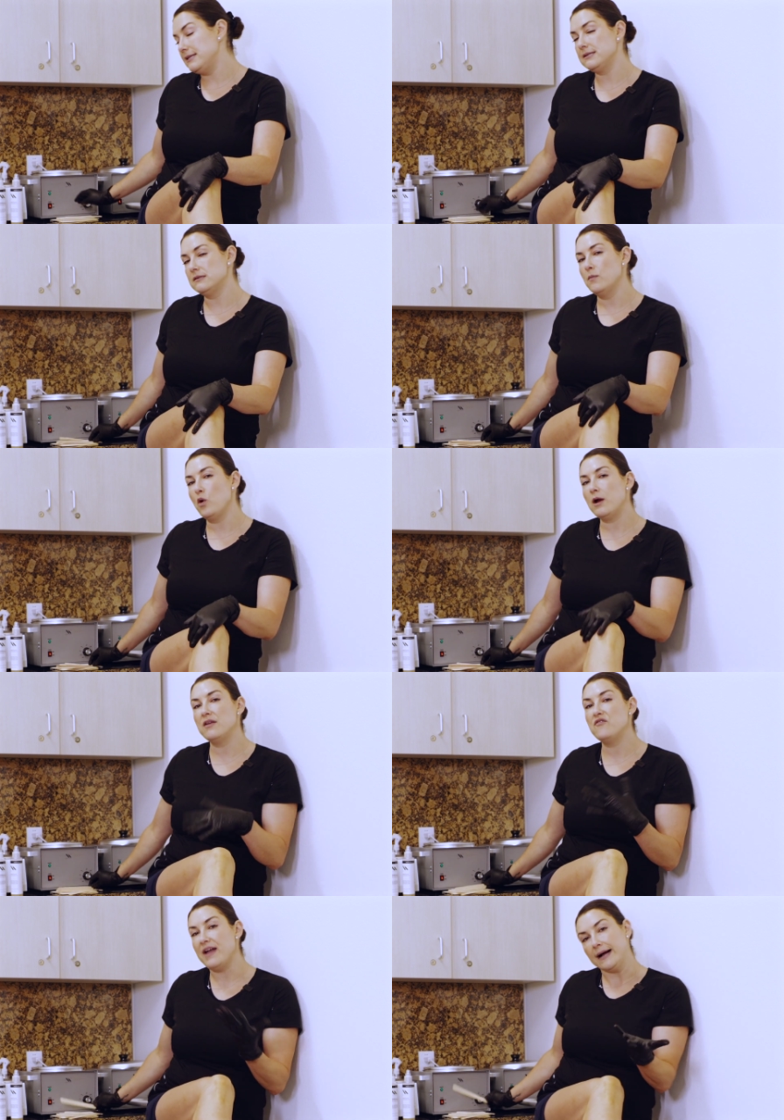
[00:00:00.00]
This is a more
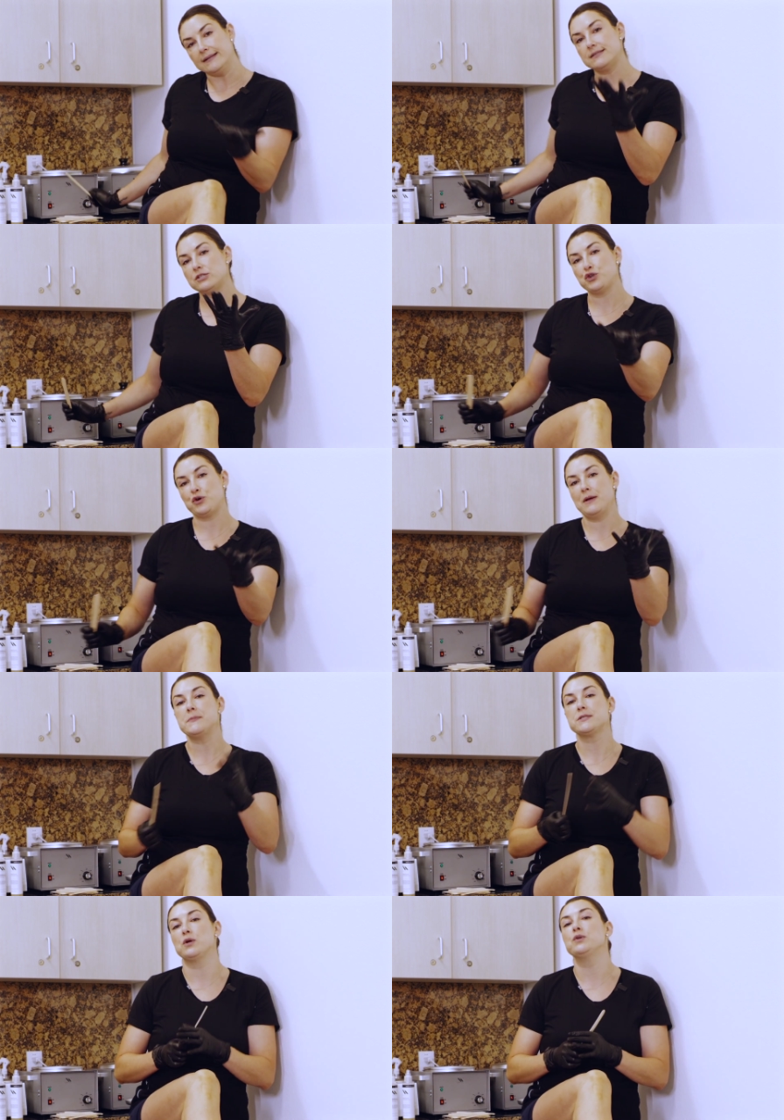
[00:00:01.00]
advanced
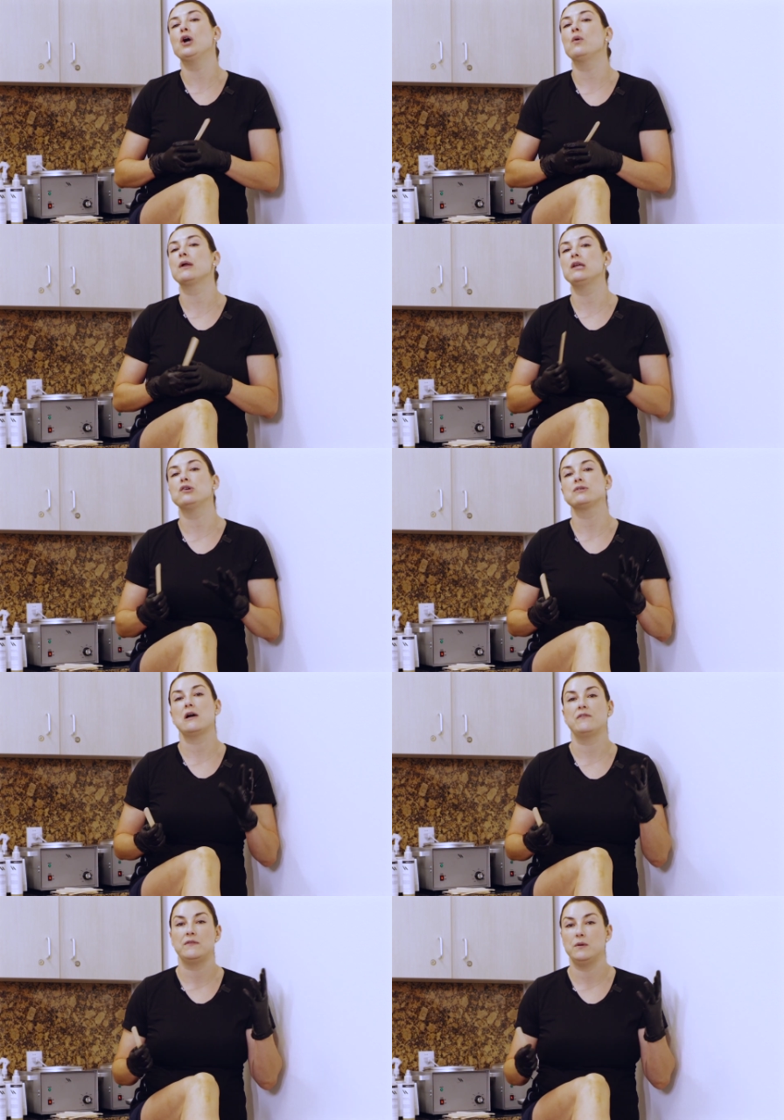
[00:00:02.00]
strip, so don't kick
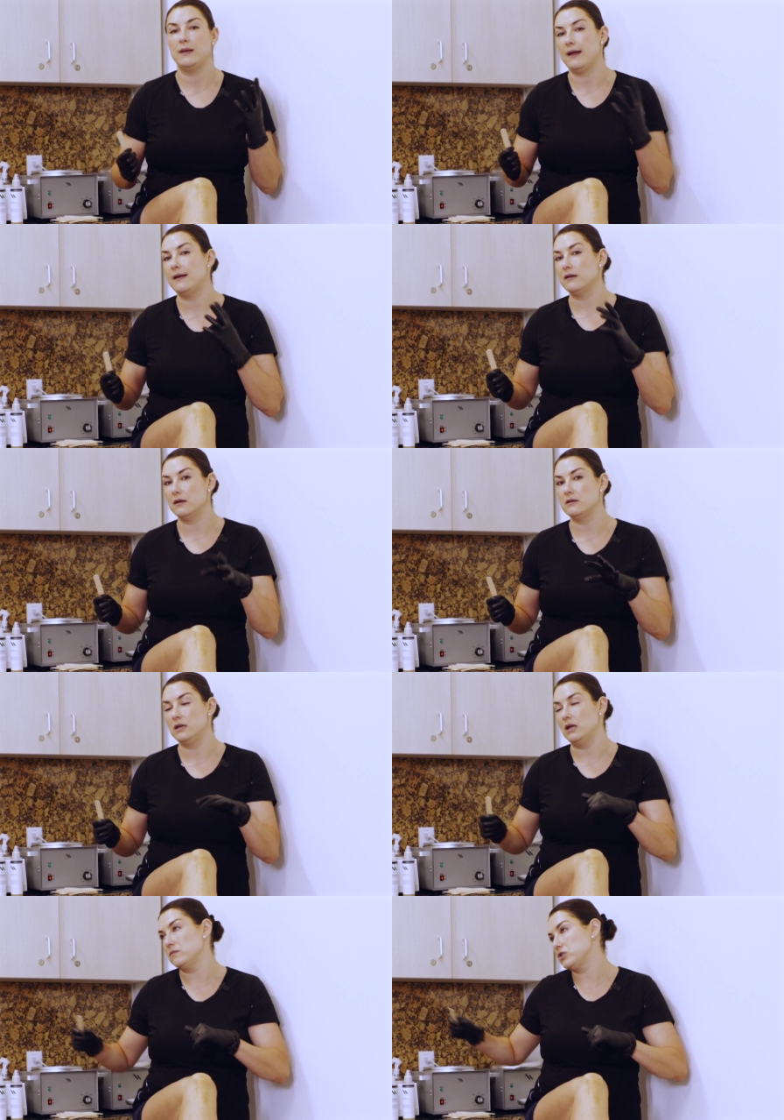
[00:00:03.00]
yourself if you can't,
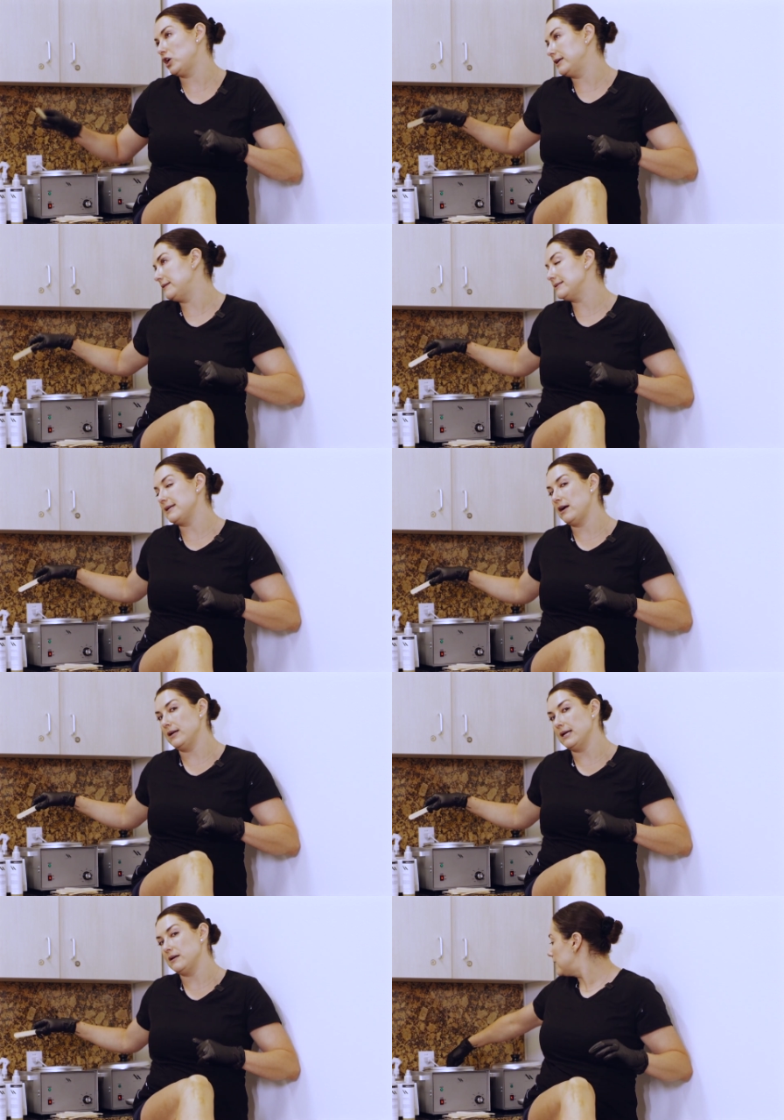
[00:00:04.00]
you know, target this
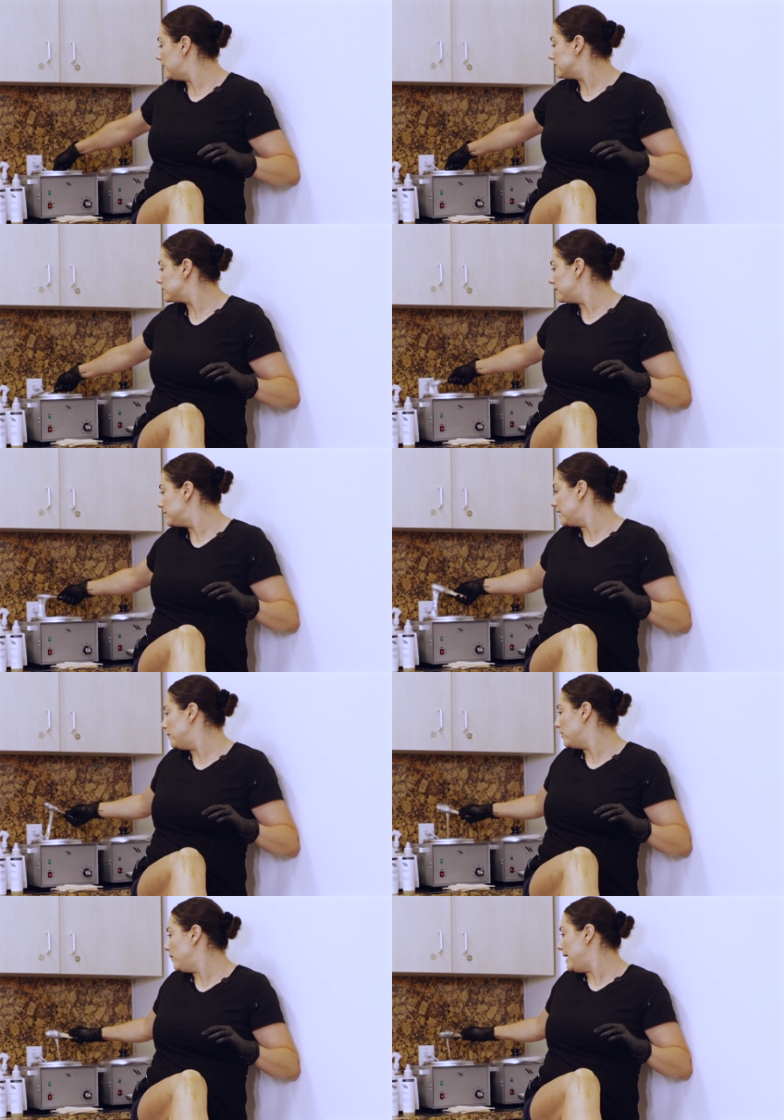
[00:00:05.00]
area. I'm gonna get
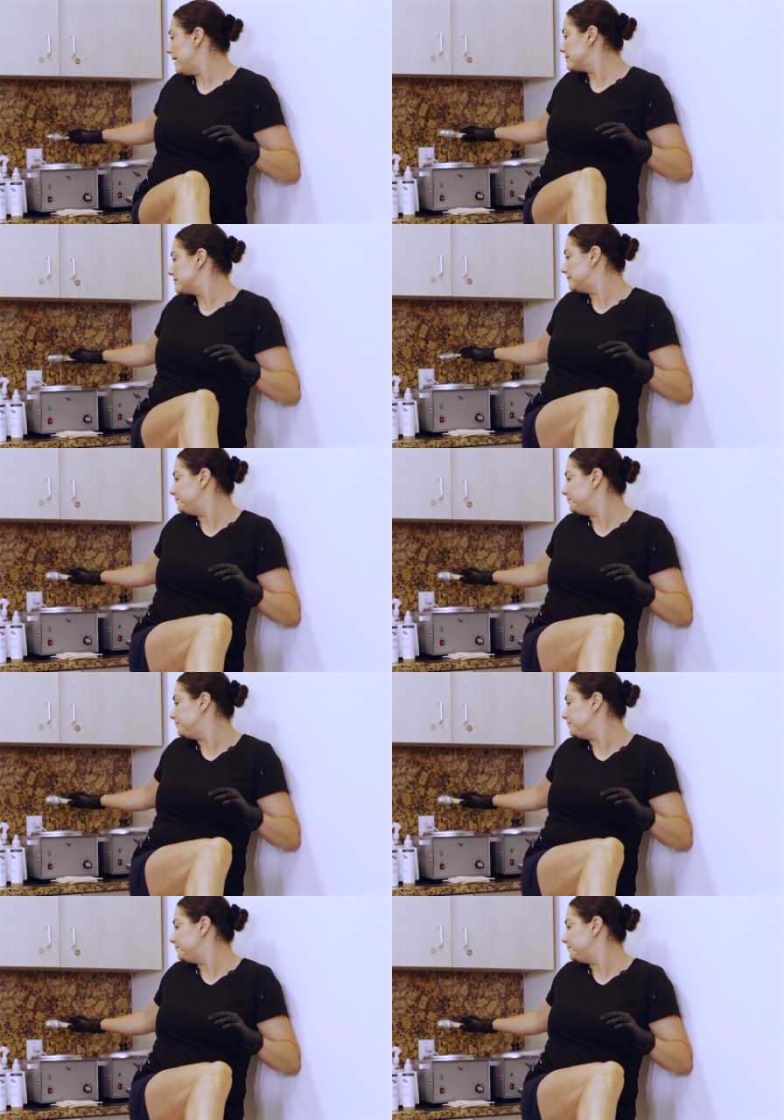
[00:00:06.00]
more wax.